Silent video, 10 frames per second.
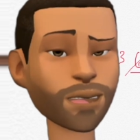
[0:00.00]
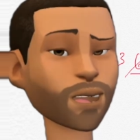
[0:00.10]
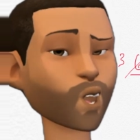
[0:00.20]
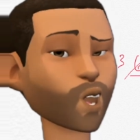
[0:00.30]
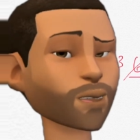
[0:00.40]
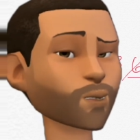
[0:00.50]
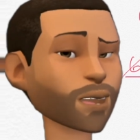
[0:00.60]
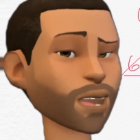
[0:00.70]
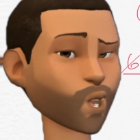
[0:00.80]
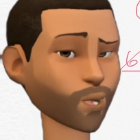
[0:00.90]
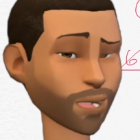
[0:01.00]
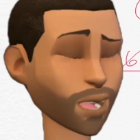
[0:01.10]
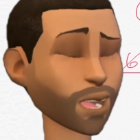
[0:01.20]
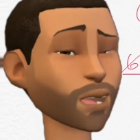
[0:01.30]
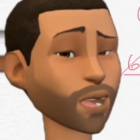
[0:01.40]
2 goes into 6
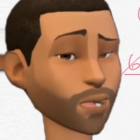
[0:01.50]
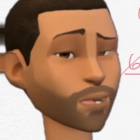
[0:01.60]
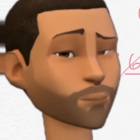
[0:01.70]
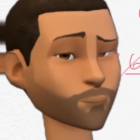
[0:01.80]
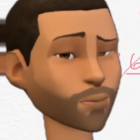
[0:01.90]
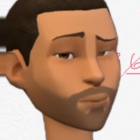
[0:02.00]
3 times.